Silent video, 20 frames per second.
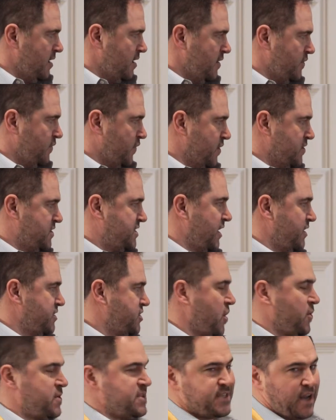If you're selling
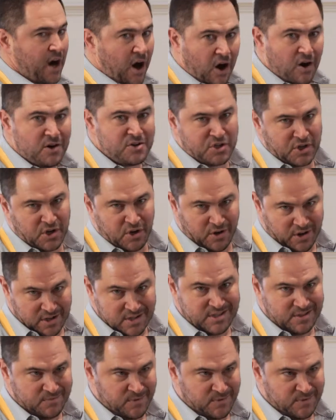tokens that are securities,